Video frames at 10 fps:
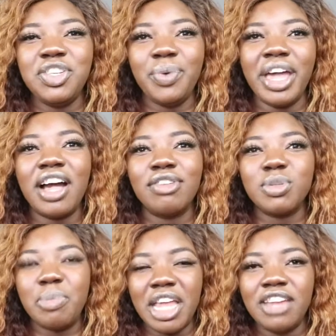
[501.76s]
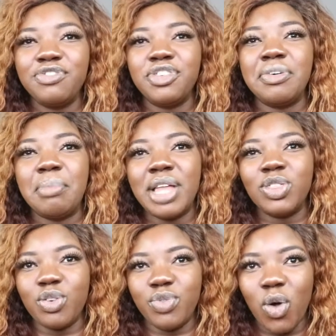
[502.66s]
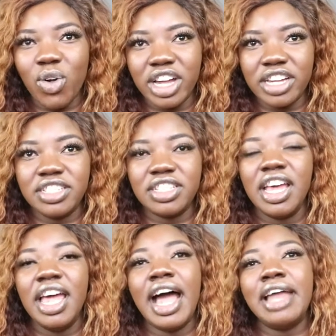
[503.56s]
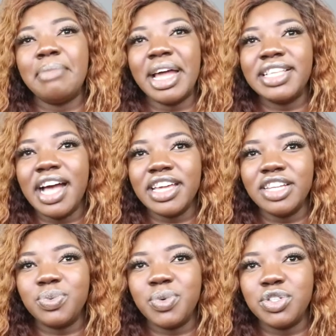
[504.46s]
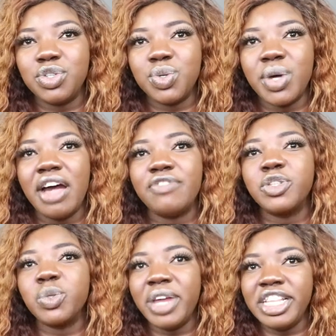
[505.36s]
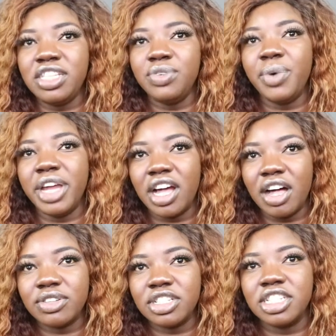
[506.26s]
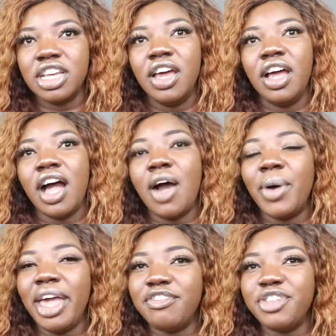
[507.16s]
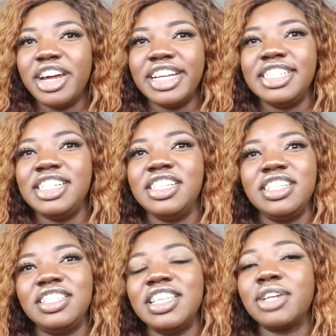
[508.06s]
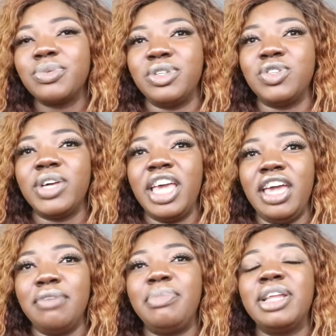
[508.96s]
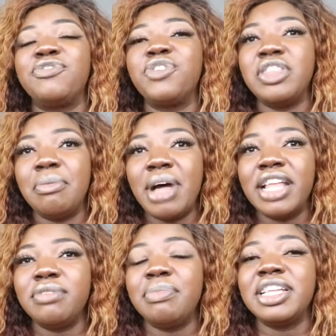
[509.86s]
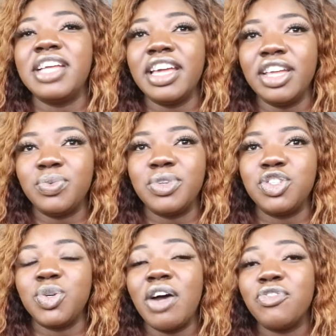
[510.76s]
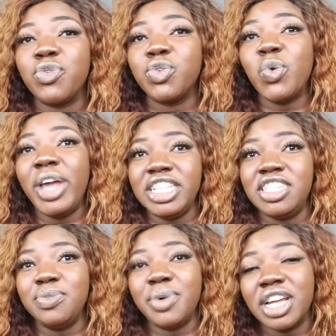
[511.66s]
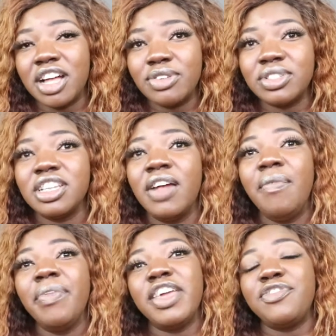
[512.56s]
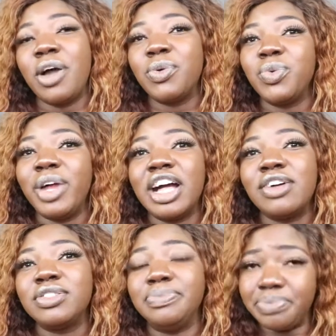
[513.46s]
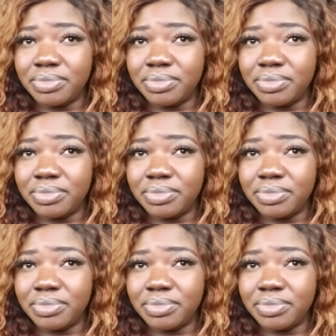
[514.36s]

20 workout plan for the month of August. And my target was to have 20 workouts. However I did it, that was okay. But for the month, my target was to have 20 workouts. If I would work out